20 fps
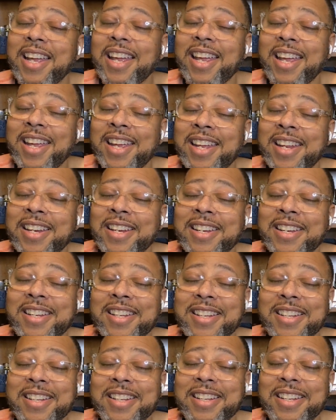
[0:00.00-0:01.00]
and
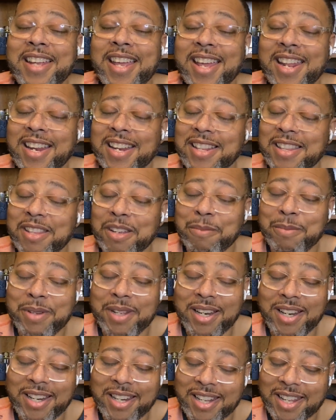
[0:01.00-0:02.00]
edit,
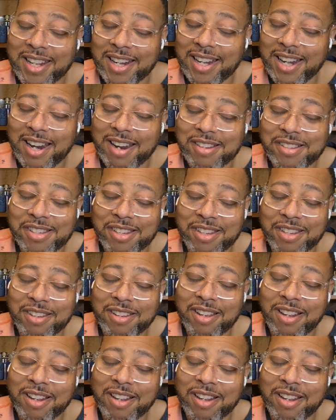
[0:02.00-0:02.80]
thumbnail it, and get it out to you.